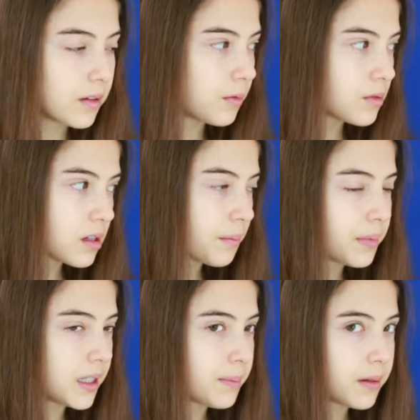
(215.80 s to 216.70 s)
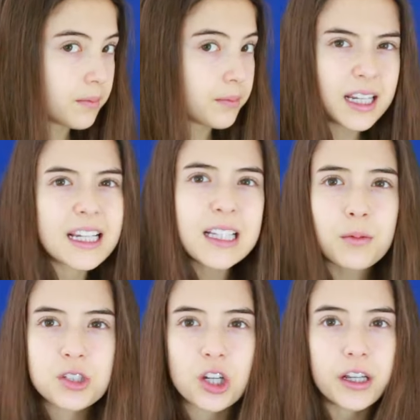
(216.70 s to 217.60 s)
It was some beep. Dang it, that
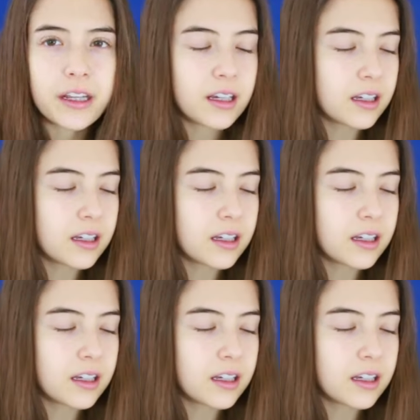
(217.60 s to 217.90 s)
was good.